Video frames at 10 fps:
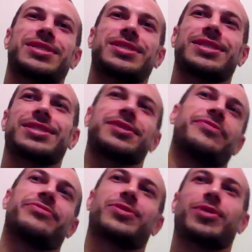since
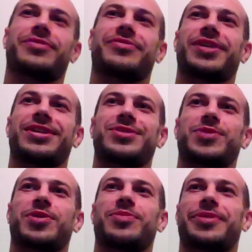Liv qualified as
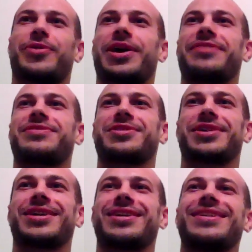well, my wife.
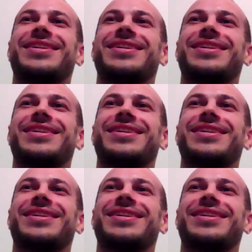So